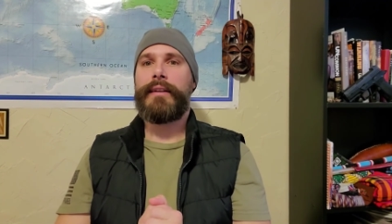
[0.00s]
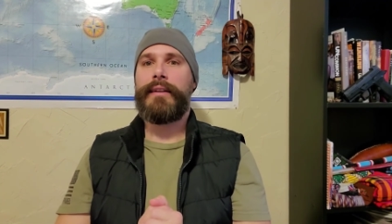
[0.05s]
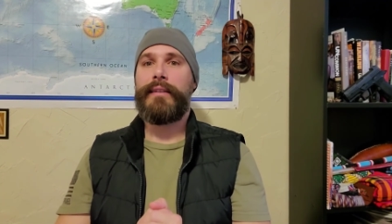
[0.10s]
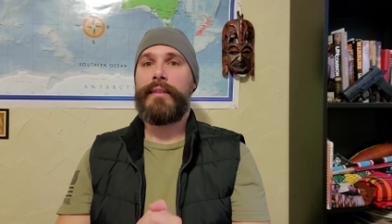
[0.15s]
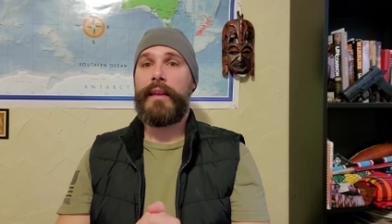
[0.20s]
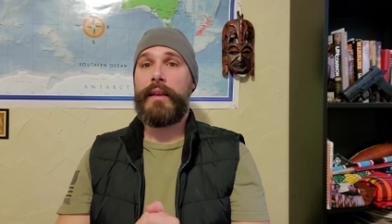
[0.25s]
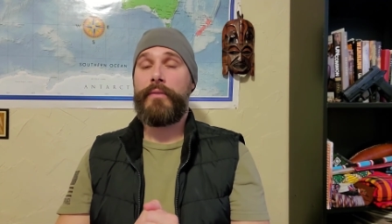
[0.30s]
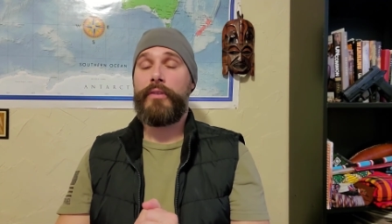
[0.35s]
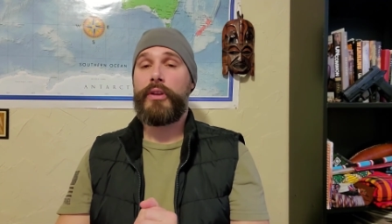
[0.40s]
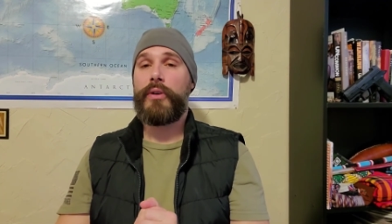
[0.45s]
uh,
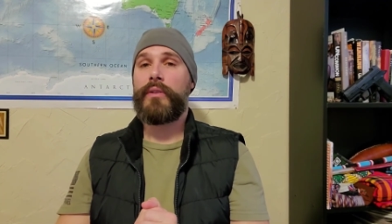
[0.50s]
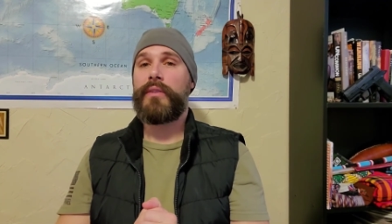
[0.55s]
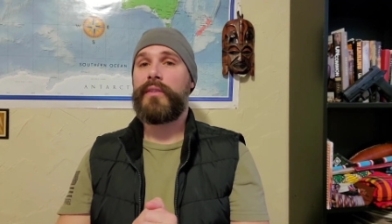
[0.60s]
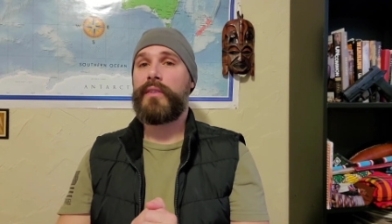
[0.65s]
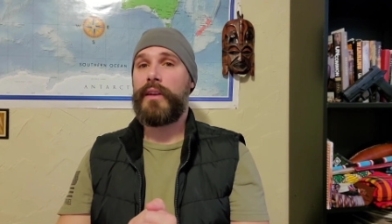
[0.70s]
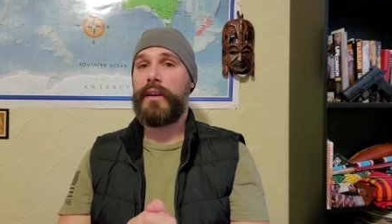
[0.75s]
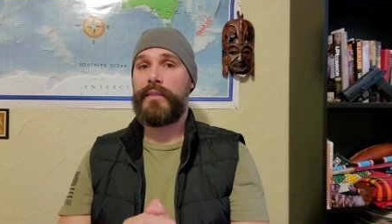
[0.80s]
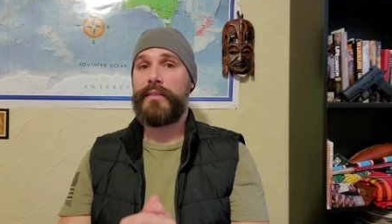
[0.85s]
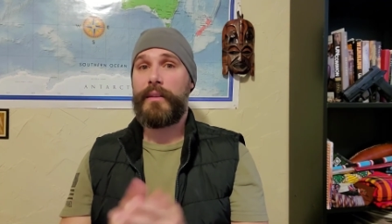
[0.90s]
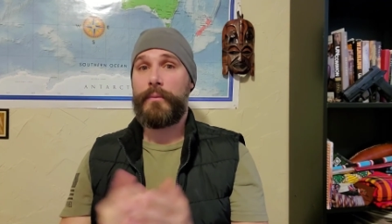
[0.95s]
even though it
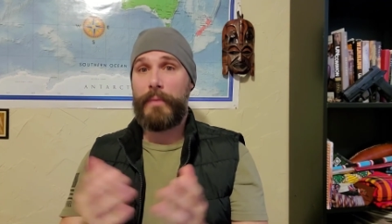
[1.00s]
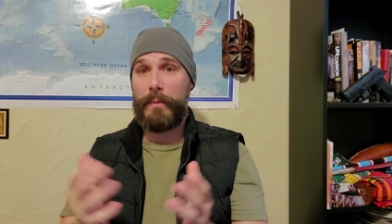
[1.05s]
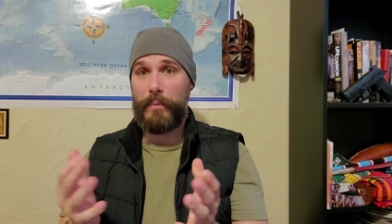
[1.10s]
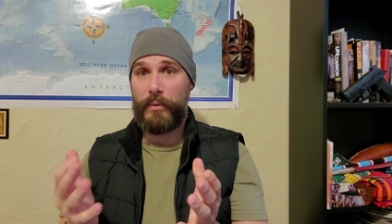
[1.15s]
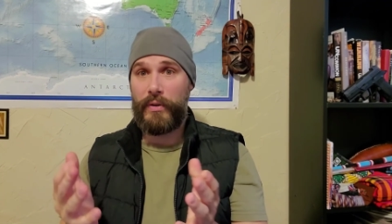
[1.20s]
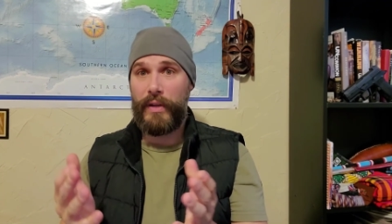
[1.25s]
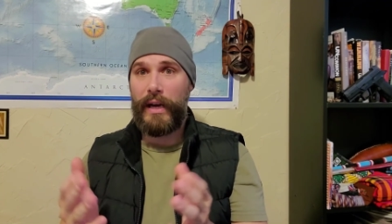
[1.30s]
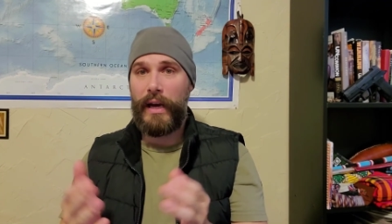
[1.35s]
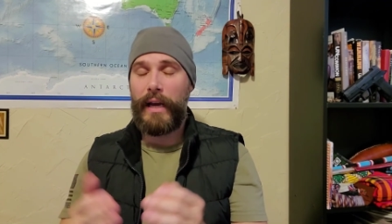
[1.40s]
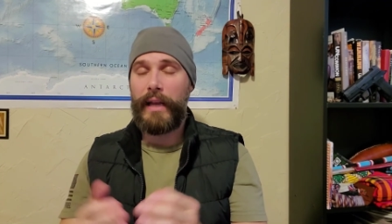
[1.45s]
sucks that people
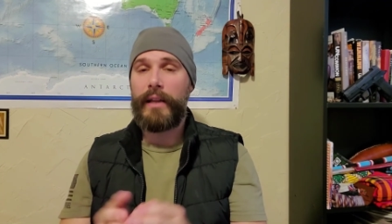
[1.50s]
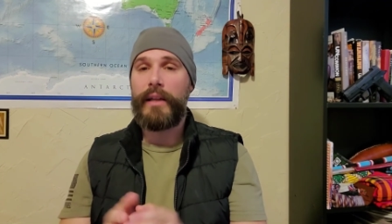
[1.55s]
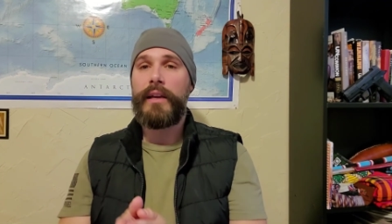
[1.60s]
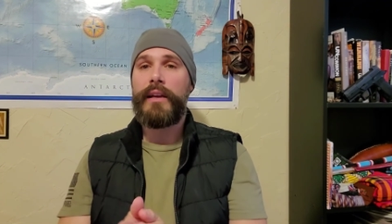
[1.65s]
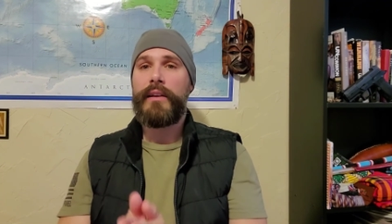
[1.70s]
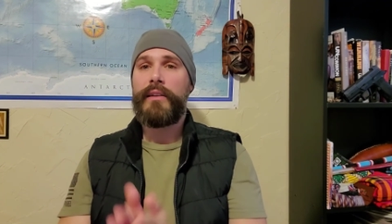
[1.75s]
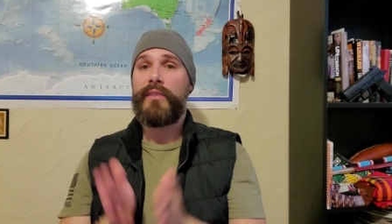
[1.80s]
died,